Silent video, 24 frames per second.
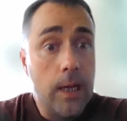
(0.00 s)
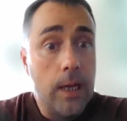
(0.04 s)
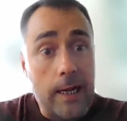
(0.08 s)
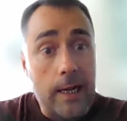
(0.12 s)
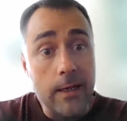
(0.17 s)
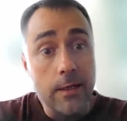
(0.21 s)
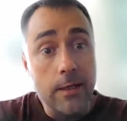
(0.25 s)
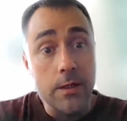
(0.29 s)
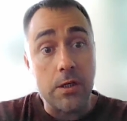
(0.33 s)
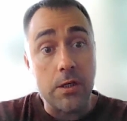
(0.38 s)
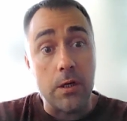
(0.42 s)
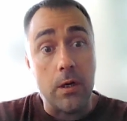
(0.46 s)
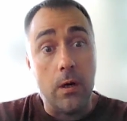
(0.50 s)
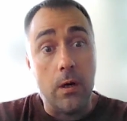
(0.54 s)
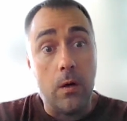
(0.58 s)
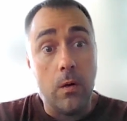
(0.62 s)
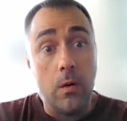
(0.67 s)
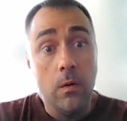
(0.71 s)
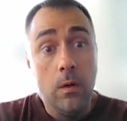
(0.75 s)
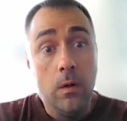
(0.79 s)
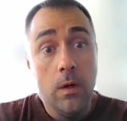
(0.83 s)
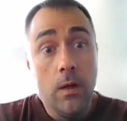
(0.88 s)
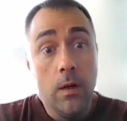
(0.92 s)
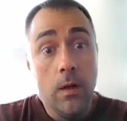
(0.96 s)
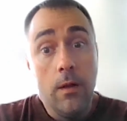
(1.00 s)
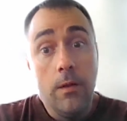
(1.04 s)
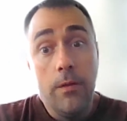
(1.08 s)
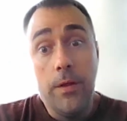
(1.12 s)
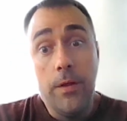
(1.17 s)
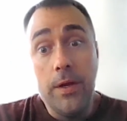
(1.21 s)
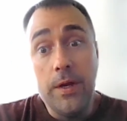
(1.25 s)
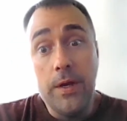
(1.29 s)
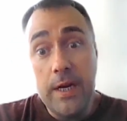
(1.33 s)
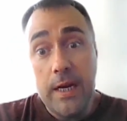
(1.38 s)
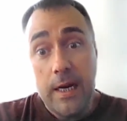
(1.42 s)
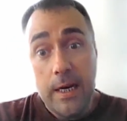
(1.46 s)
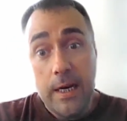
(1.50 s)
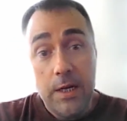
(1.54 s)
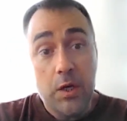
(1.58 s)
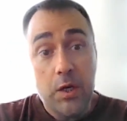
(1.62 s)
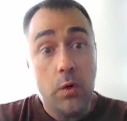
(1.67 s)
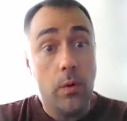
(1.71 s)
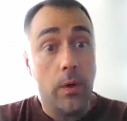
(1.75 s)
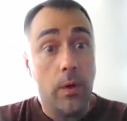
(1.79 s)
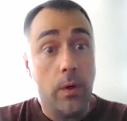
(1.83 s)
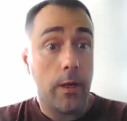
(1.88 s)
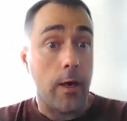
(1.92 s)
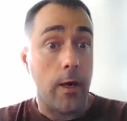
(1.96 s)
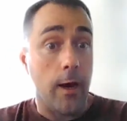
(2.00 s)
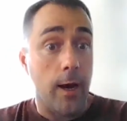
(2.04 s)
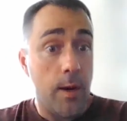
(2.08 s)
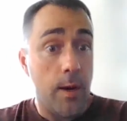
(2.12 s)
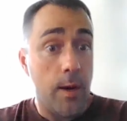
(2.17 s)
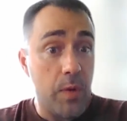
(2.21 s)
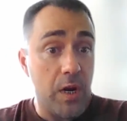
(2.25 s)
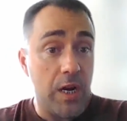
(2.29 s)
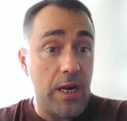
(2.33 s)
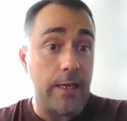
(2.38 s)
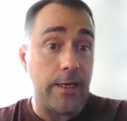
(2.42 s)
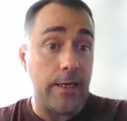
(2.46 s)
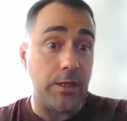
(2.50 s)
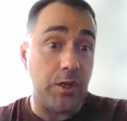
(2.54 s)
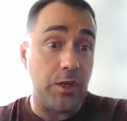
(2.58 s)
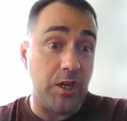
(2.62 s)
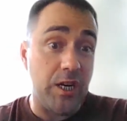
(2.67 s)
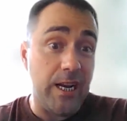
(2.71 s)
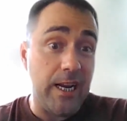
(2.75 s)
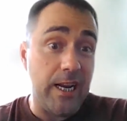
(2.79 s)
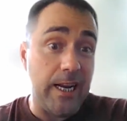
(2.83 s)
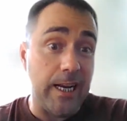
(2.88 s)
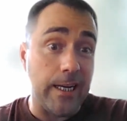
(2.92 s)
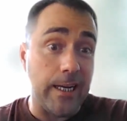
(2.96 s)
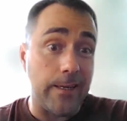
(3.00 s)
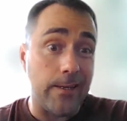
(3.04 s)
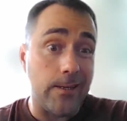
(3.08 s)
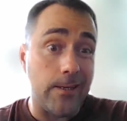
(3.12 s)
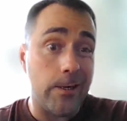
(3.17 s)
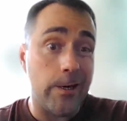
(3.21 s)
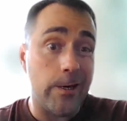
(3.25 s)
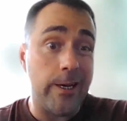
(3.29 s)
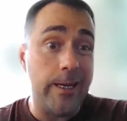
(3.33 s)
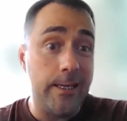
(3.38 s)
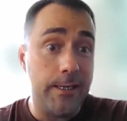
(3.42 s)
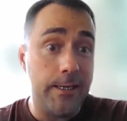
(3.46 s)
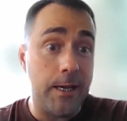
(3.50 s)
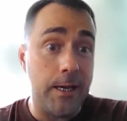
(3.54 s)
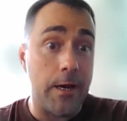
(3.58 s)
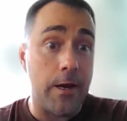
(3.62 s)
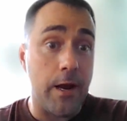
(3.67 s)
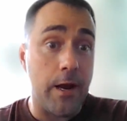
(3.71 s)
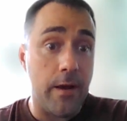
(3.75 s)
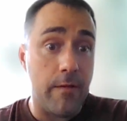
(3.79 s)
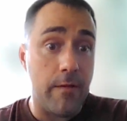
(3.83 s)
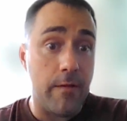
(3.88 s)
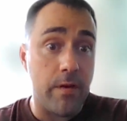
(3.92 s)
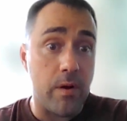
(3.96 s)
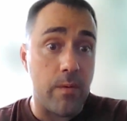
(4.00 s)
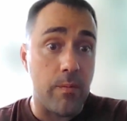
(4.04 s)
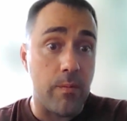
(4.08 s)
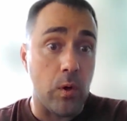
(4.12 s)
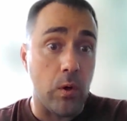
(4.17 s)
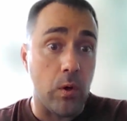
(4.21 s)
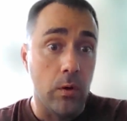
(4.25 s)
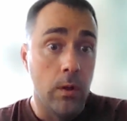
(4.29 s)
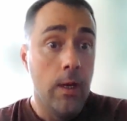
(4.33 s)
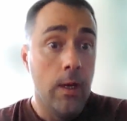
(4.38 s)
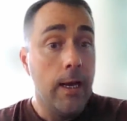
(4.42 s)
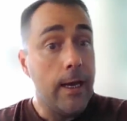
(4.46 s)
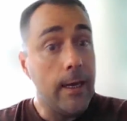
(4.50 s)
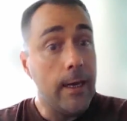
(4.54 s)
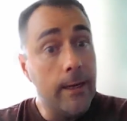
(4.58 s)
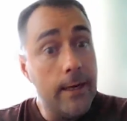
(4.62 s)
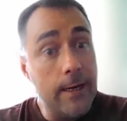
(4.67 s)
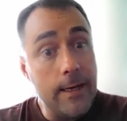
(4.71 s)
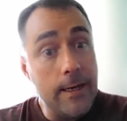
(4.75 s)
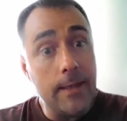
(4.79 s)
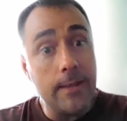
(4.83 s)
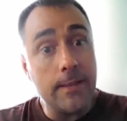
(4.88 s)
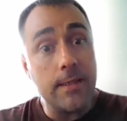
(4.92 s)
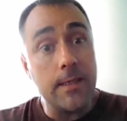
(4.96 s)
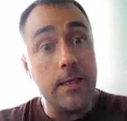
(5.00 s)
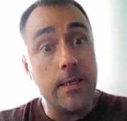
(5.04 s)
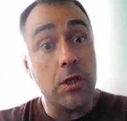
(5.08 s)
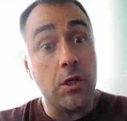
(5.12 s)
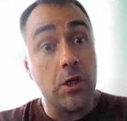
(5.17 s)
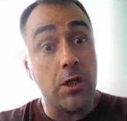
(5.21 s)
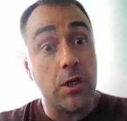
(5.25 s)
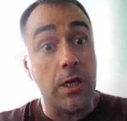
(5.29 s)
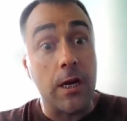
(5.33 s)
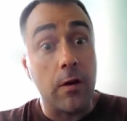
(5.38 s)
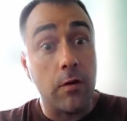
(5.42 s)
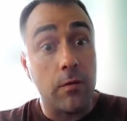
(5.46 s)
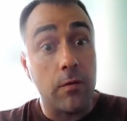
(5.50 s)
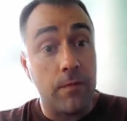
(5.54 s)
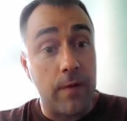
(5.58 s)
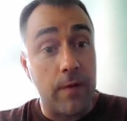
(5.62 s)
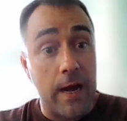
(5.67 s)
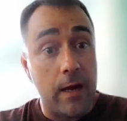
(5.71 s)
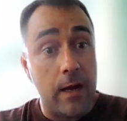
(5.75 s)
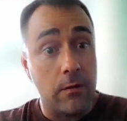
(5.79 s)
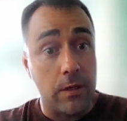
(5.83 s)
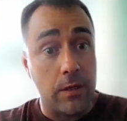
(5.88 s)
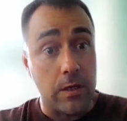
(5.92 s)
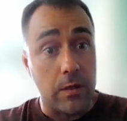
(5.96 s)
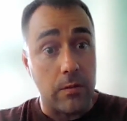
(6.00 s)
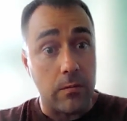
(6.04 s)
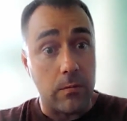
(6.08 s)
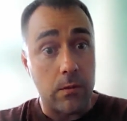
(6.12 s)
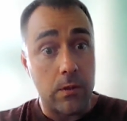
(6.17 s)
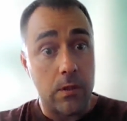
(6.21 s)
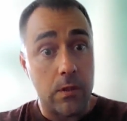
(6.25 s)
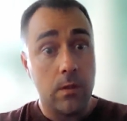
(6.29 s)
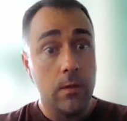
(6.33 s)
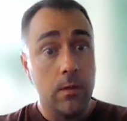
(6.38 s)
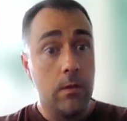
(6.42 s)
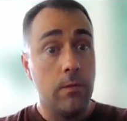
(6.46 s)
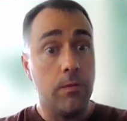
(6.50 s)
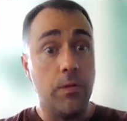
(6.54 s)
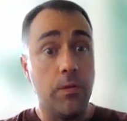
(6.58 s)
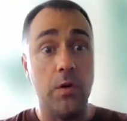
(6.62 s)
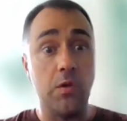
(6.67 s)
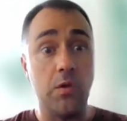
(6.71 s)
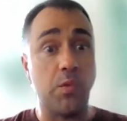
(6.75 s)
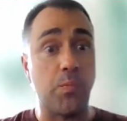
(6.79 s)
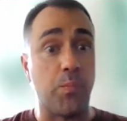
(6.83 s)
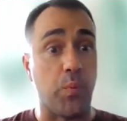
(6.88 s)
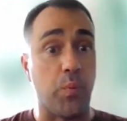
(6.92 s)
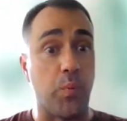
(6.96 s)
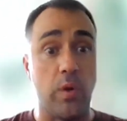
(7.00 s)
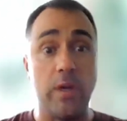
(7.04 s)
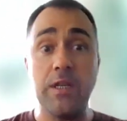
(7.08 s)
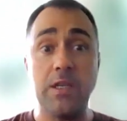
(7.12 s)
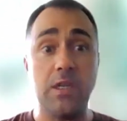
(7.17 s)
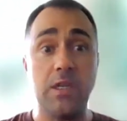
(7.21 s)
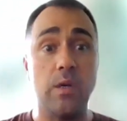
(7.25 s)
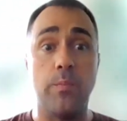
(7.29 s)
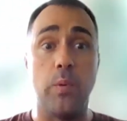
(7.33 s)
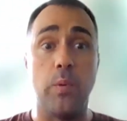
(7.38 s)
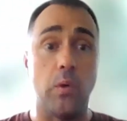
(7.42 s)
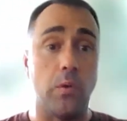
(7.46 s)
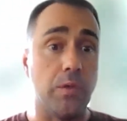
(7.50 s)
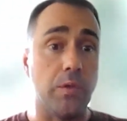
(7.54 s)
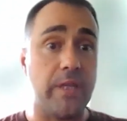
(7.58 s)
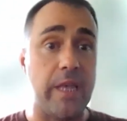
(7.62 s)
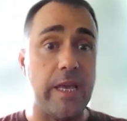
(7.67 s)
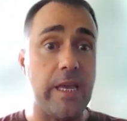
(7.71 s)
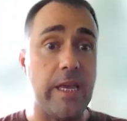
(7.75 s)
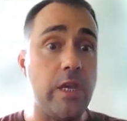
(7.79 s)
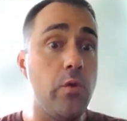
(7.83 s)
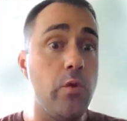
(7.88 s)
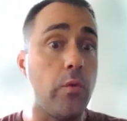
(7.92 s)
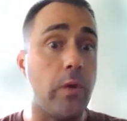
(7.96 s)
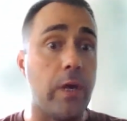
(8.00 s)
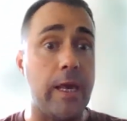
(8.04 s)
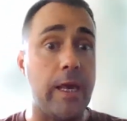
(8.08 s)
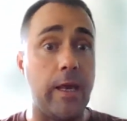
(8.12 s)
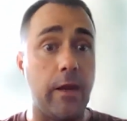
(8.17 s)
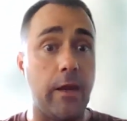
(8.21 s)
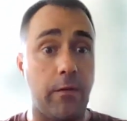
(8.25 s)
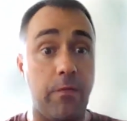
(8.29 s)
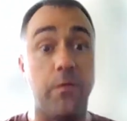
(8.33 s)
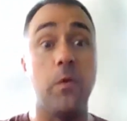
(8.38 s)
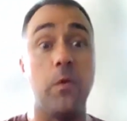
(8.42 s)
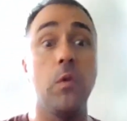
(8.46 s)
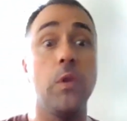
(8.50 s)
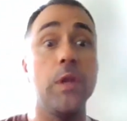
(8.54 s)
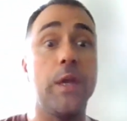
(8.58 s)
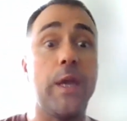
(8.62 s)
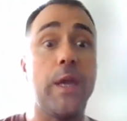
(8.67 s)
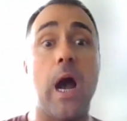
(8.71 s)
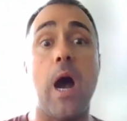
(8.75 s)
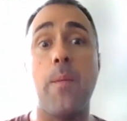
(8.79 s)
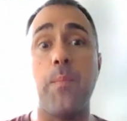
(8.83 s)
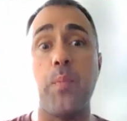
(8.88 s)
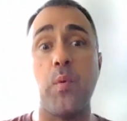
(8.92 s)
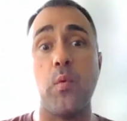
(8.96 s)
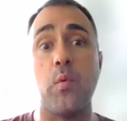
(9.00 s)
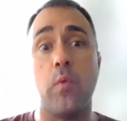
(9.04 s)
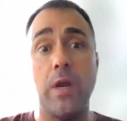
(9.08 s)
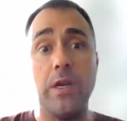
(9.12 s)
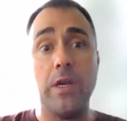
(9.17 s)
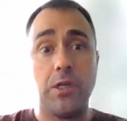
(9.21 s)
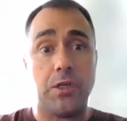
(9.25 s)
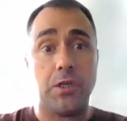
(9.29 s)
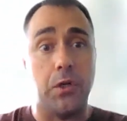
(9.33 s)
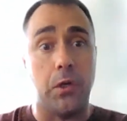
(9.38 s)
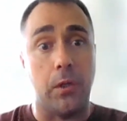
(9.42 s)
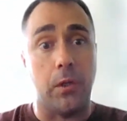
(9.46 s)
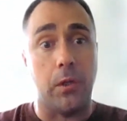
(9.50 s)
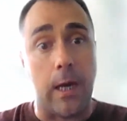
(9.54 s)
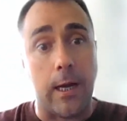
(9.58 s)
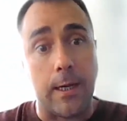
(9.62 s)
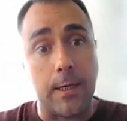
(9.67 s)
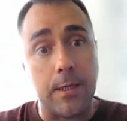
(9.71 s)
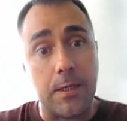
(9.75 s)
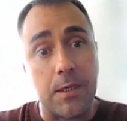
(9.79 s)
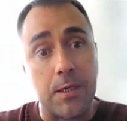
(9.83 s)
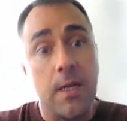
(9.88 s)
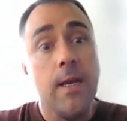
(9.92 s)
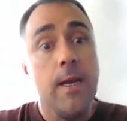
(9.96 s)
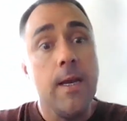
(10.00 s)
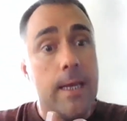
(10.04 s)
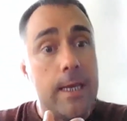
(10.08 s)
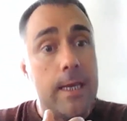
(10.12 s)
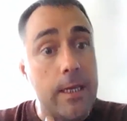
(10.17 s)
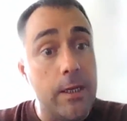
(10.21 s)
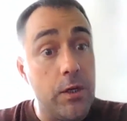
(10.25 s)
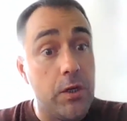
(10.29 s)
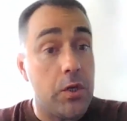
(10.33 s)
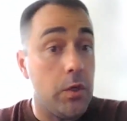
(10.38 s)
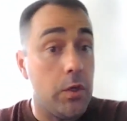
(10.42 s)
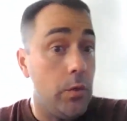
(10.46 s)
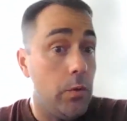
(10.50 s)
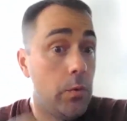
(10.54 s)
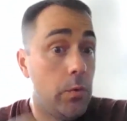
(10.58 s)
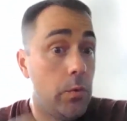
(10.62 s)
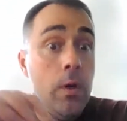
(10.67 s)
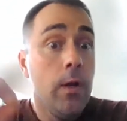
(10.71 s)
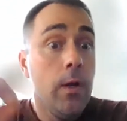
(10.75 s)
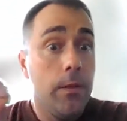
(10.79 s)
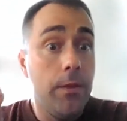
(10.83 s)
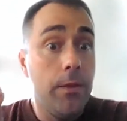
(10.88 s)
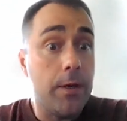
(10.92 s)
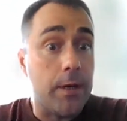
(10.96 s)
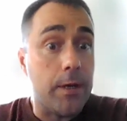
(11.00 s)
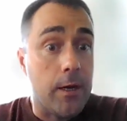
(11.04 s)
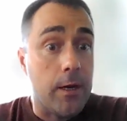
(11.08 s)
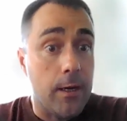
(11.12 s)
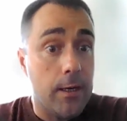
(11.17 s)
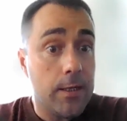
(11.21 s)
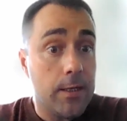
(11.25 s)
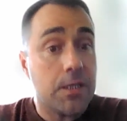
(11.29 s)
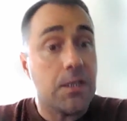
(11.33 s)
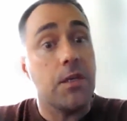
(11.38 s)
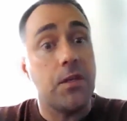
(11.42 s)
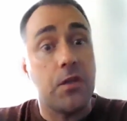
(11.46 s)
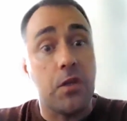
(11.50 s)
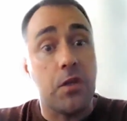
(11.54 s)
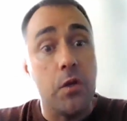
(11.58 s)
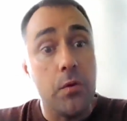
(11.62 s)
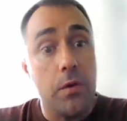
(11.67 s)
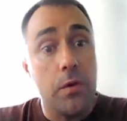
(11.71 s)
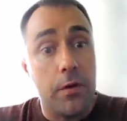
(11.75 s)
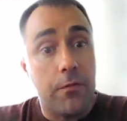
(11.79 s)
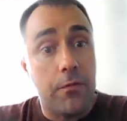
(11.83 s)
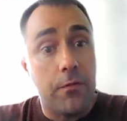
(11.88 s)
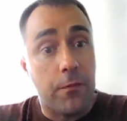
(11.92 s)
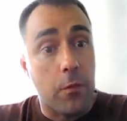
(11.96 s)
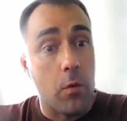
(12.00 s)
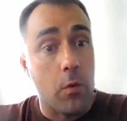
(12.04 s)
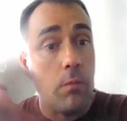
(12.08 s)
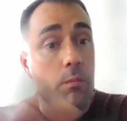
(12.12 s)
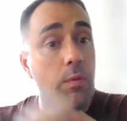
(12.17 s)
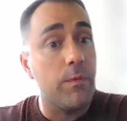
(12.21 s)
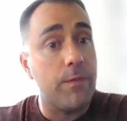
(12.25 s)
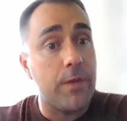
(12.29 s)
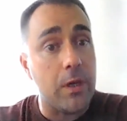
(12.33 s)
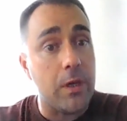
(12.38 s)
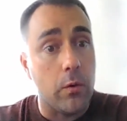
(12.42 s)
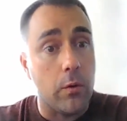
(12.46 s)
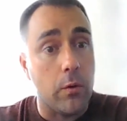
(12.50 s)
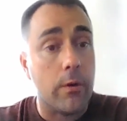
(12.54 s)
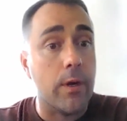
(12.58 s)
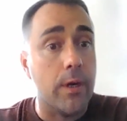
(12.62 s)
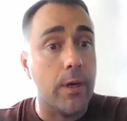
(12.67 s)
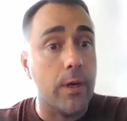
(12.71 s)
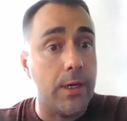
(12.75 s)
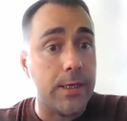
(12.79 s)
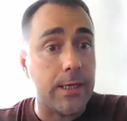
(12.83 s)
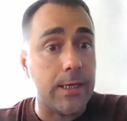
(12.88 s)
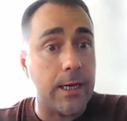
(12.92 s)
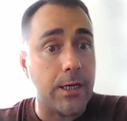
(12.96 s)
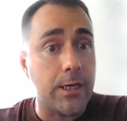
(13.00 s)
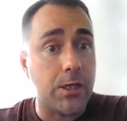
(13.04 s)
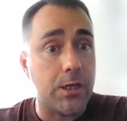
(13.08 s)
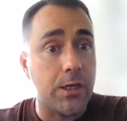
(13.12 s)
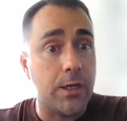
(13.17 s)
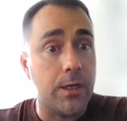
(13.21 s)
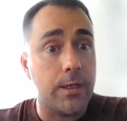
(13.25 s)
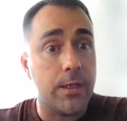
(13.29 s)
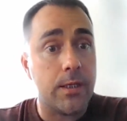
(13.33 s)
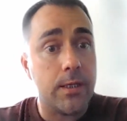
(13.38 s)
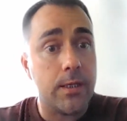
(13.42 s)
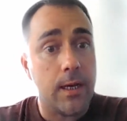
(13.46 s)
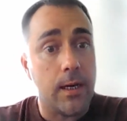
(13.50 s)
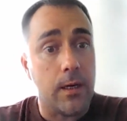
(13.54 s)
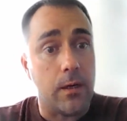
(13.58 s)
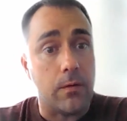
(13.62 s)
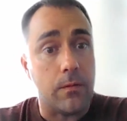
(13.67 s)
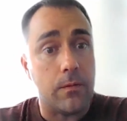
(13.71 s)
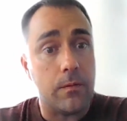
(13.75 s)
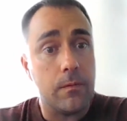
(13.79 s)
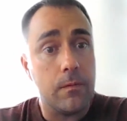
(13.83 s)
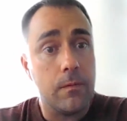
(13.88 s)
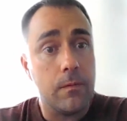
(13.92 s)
And so the need to accommodate change is inevitable, and it is the shared values, those principles that you can't fully operationalize into the constituted form of the organization itself.